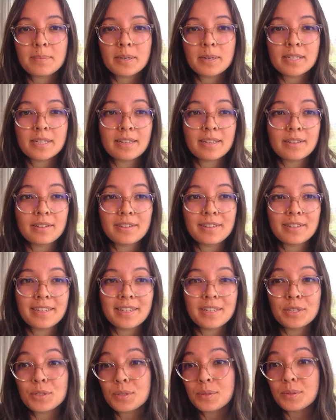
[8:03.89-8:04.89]

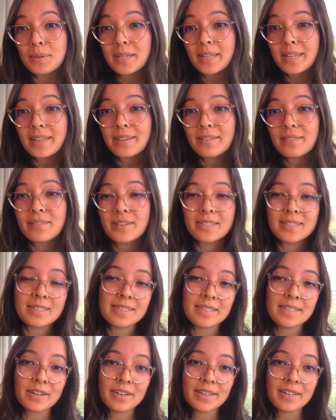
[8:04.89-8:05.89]
particularly intuitive
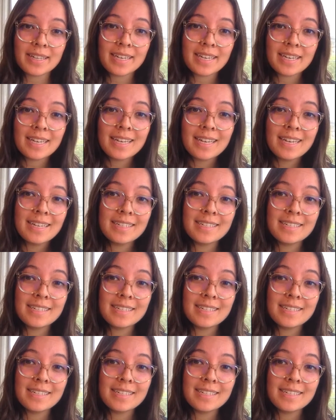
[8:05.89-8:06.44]
necessarily.